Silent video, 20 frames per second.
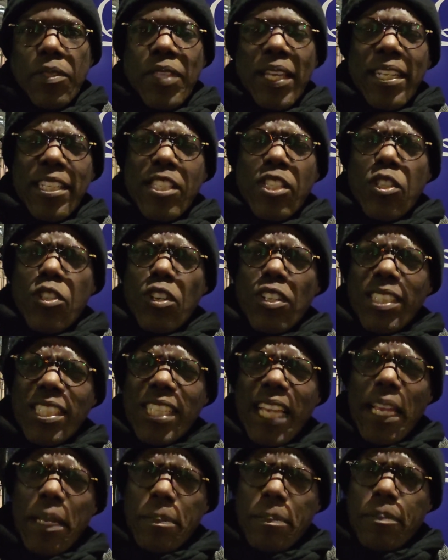there is no
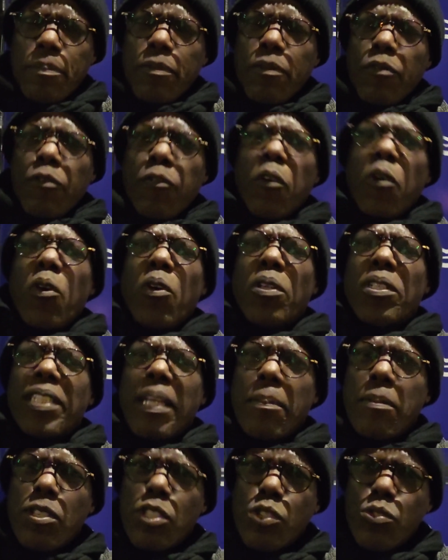time for
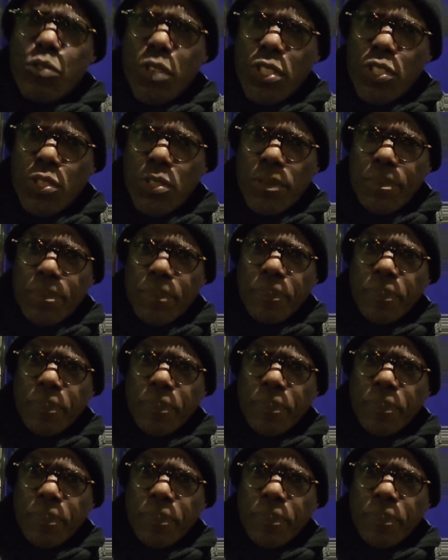demonstration.